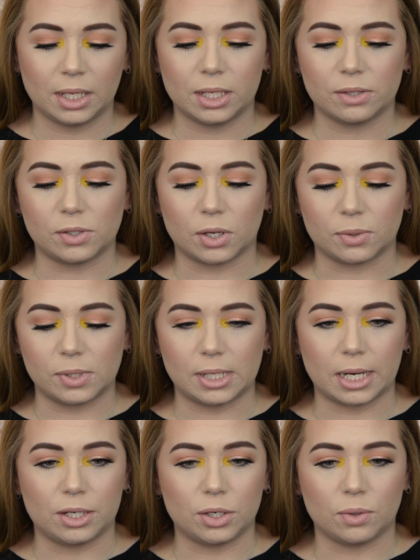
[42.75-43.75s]
So
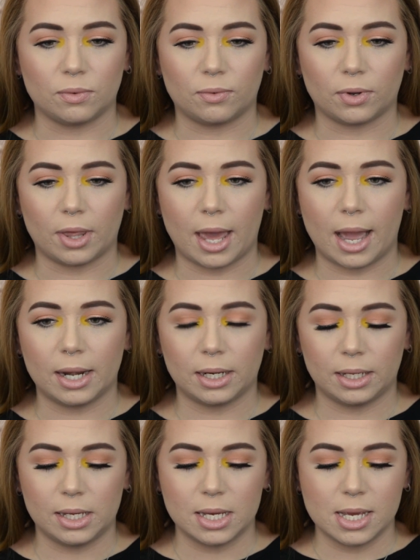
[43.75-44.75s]
stay tuned for that.
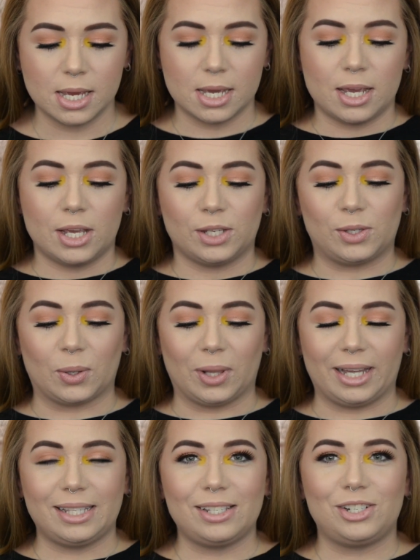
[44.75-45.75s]
So
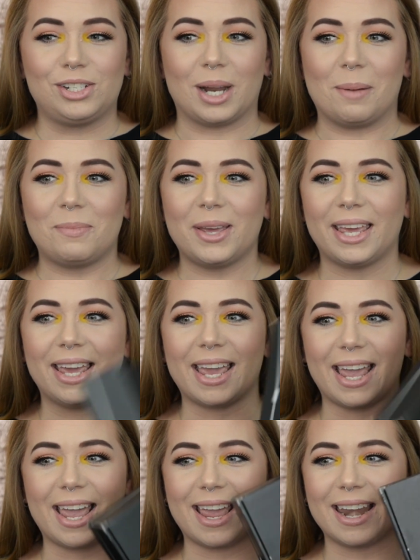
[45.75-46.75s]
let's jump
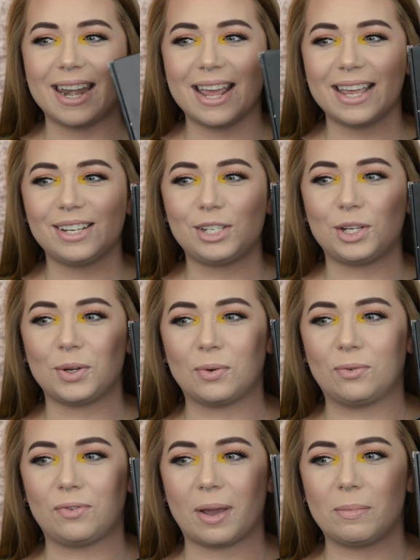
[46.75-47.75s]
in to
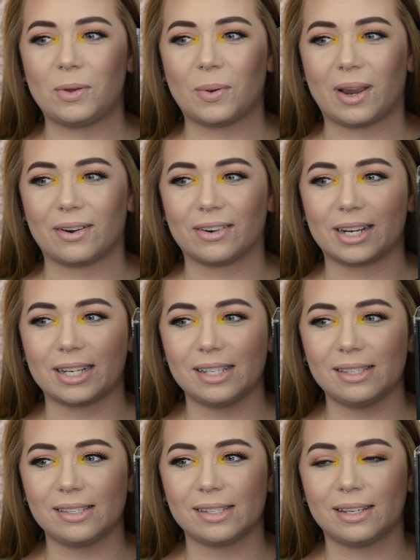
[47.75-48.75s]

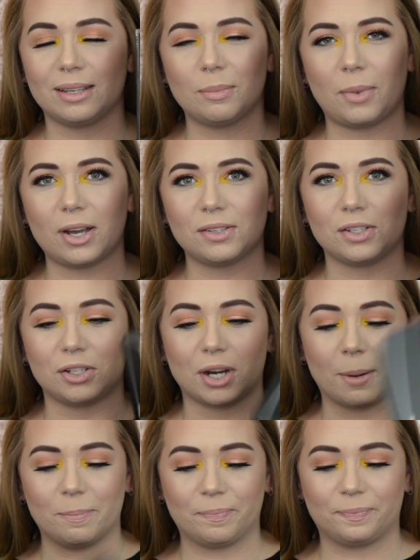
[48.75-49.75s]
February's
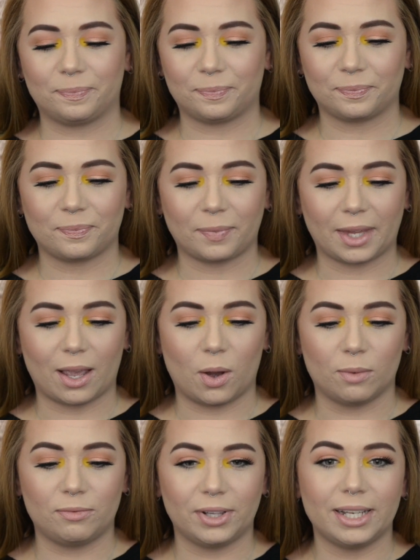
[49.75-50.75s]
BoxyCharm.
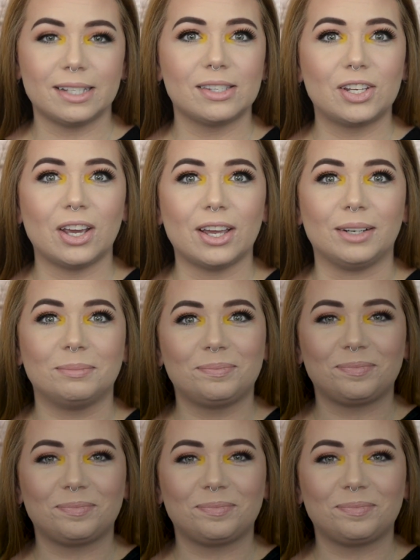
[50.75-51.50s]
Hopefully it's good.